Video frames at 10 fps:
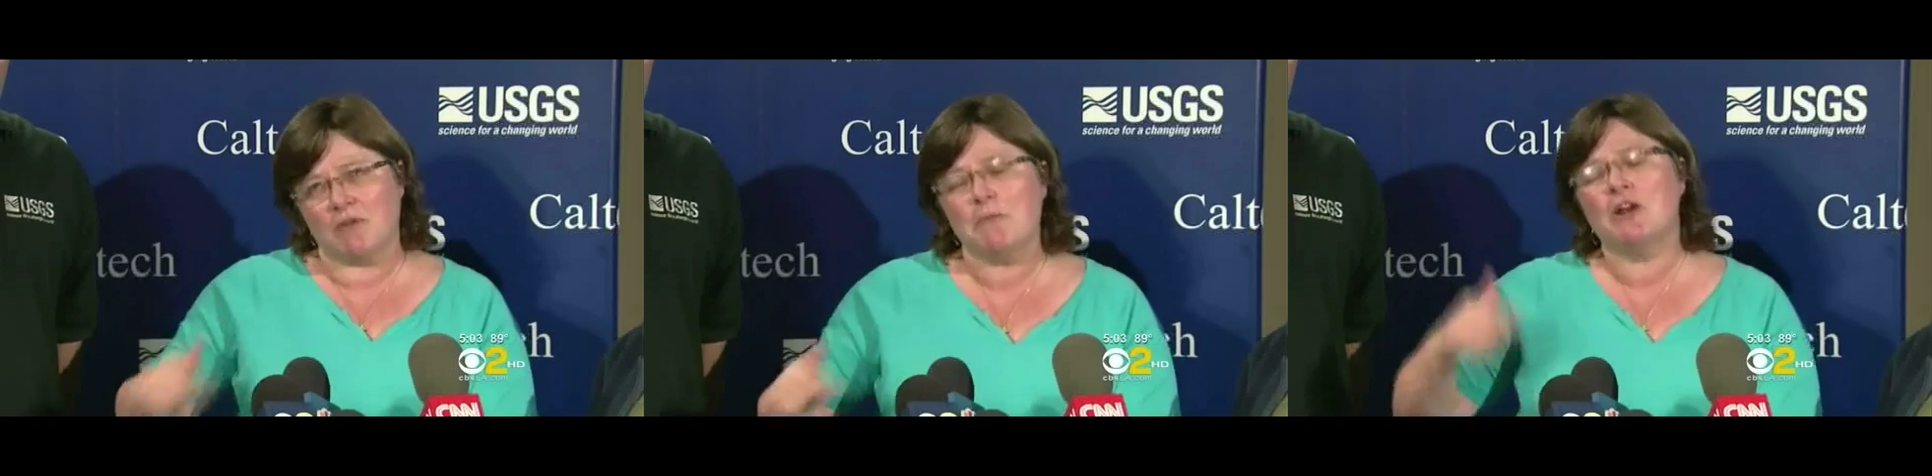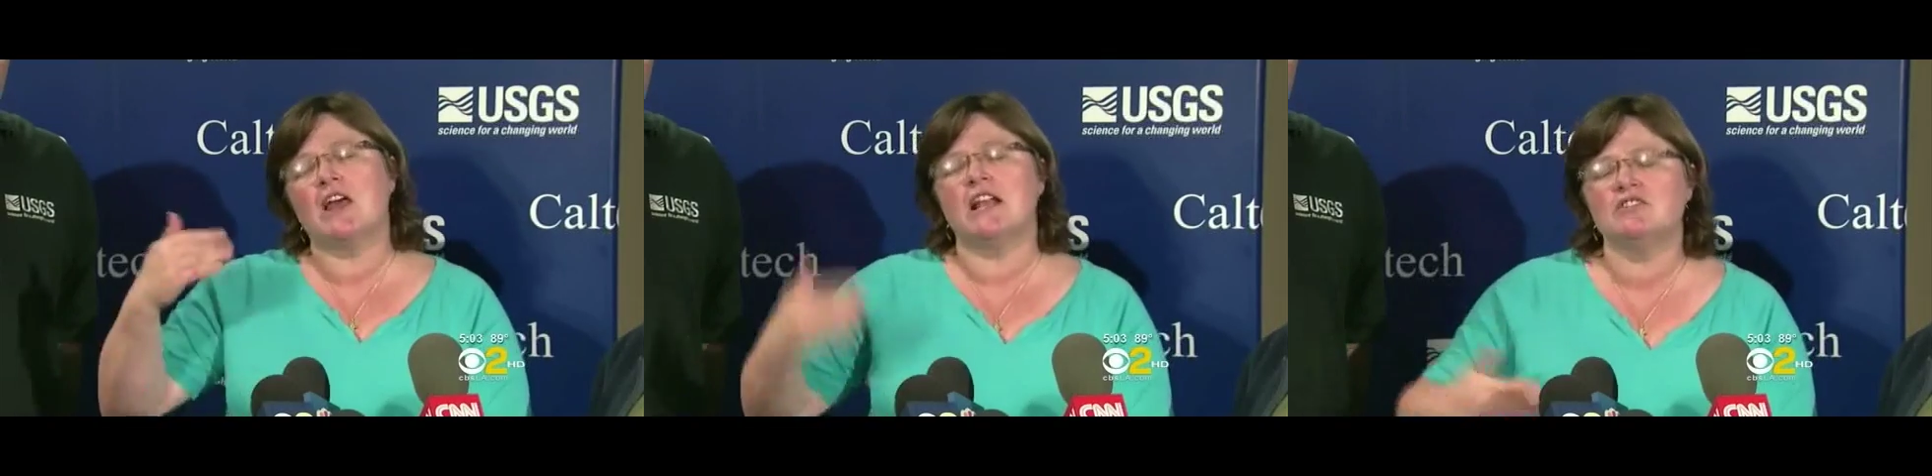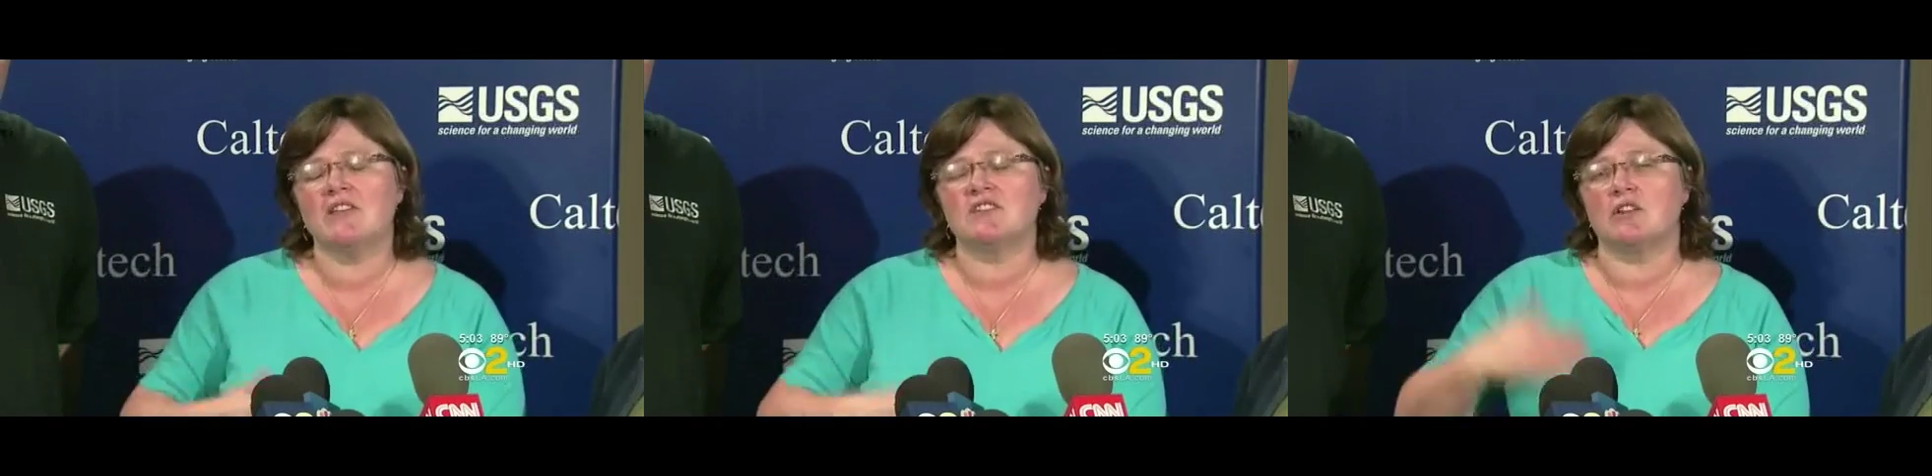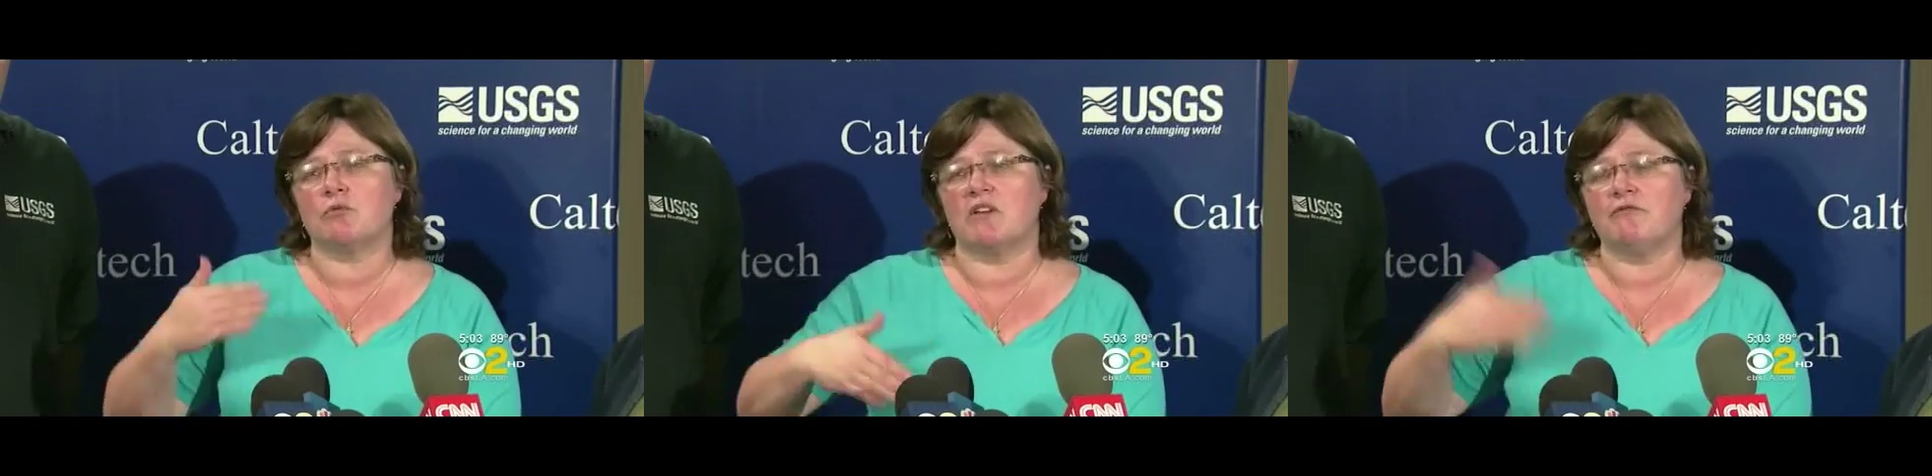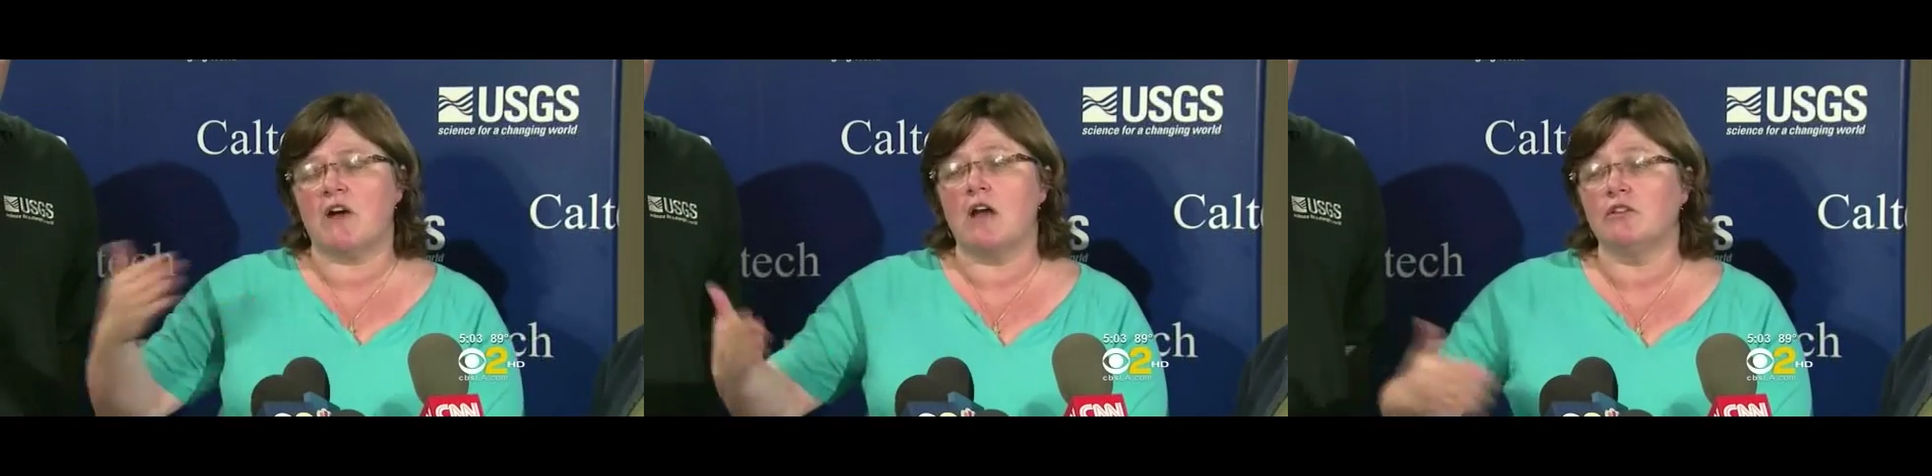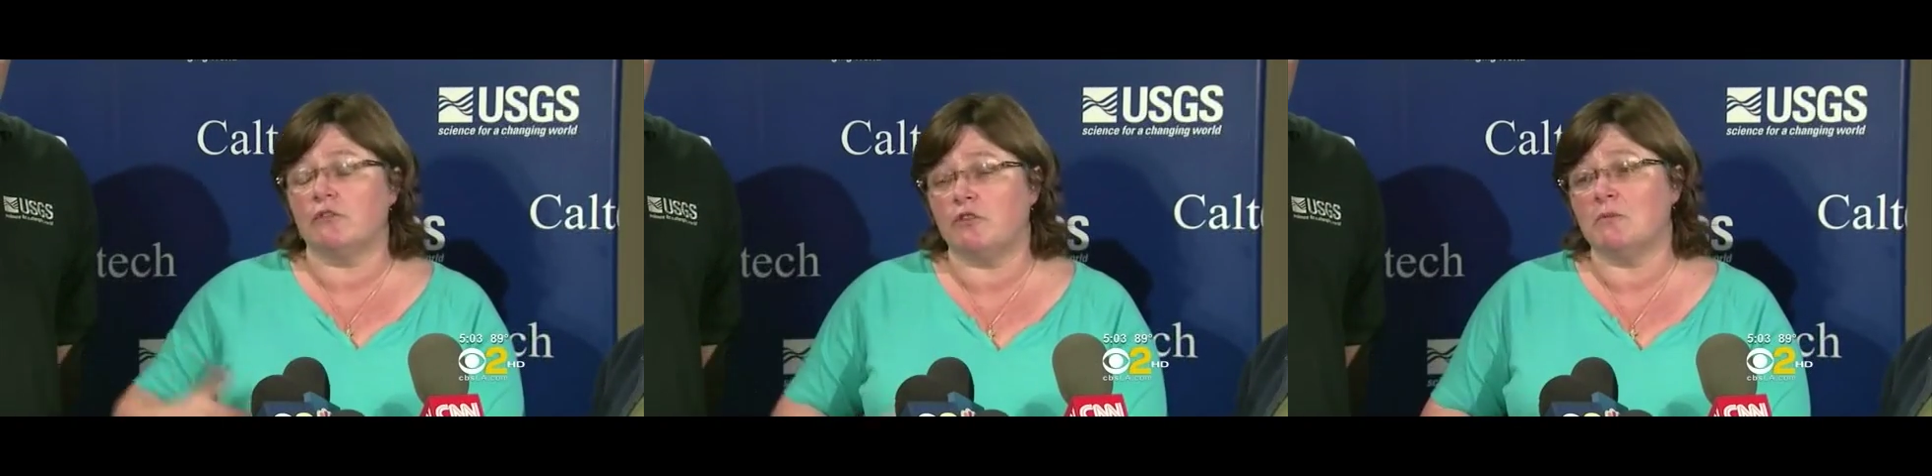3.9 in 2003 followed a